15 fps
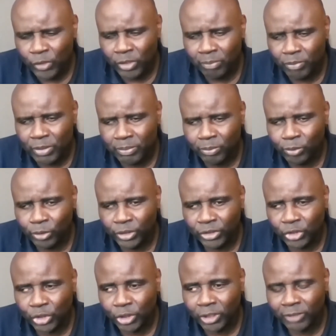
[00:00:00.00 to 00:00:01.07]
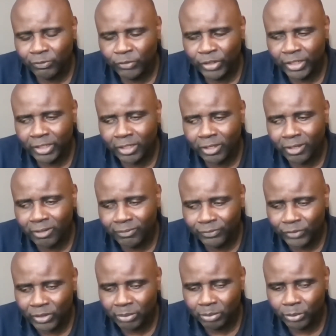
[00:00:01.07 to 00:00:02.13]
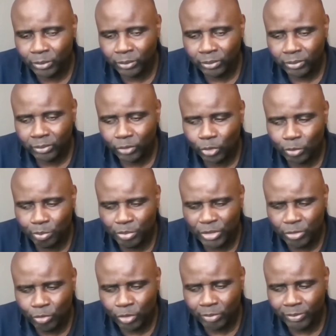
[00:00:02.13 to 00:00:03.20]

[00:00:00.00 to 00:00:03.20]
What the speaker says: the people in church feeling comfortable to be with